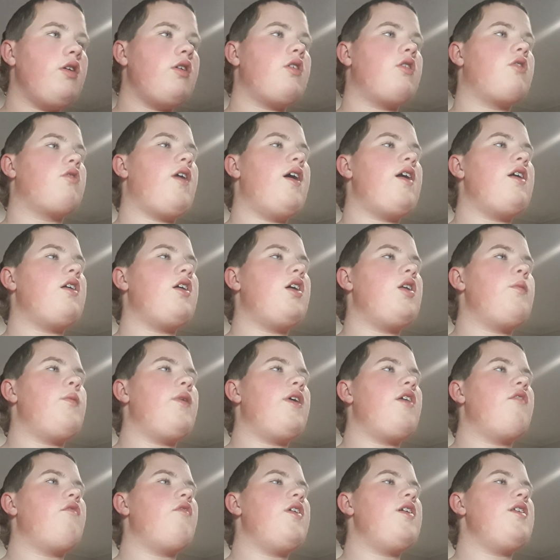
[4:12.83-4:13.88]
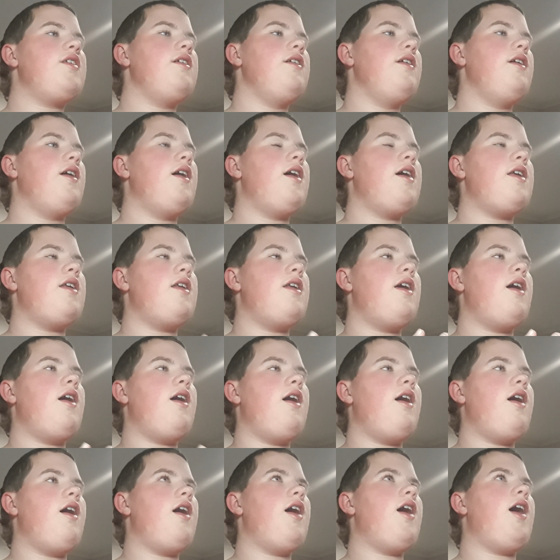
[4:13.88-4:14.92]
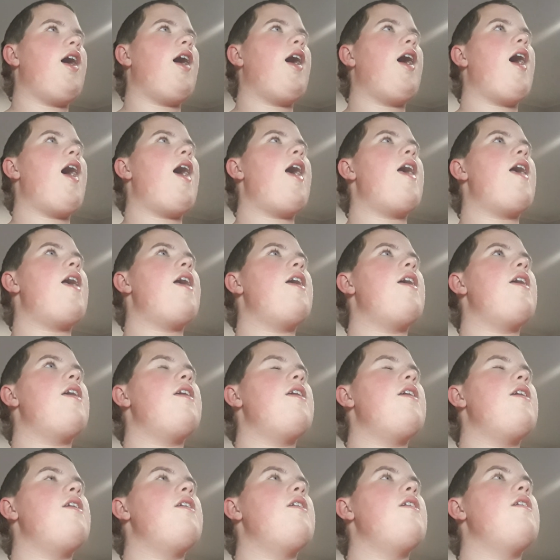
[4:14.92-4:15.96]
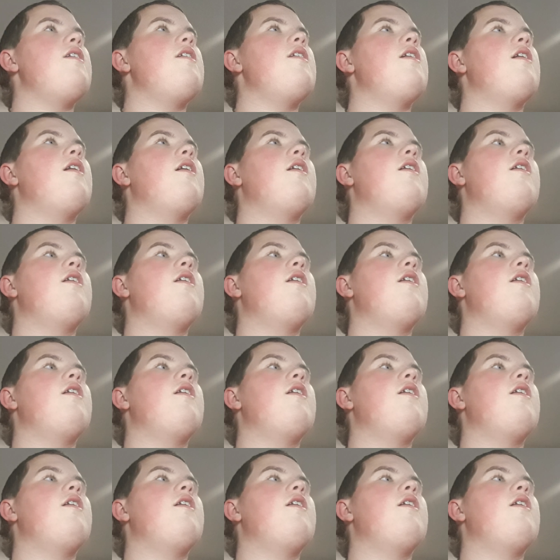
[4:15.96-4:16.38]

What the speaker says: grade. I'm going to be giving it an A-.